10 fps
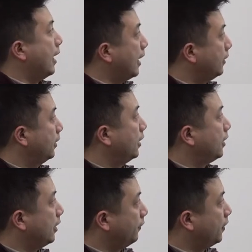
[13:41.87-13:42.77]
And
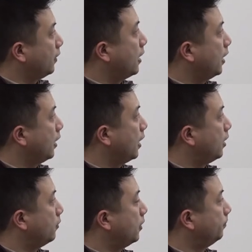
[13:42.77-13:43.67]
even
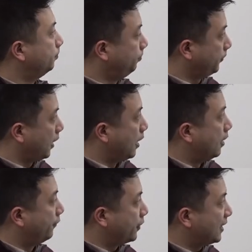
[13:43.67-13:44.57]
uh,
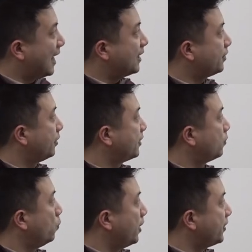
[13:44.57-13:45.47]
for the isolates
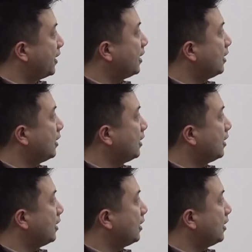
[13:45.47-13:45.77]
within